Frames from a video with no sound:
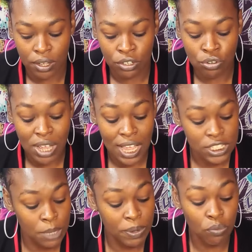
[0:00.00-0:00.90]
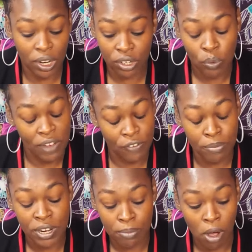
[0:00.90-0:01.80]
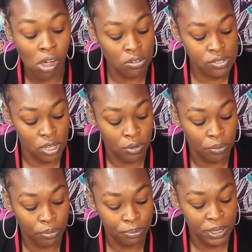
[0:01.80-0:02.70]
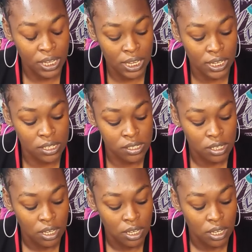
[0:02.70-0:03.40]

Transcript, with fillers: you guys could be running away from them also because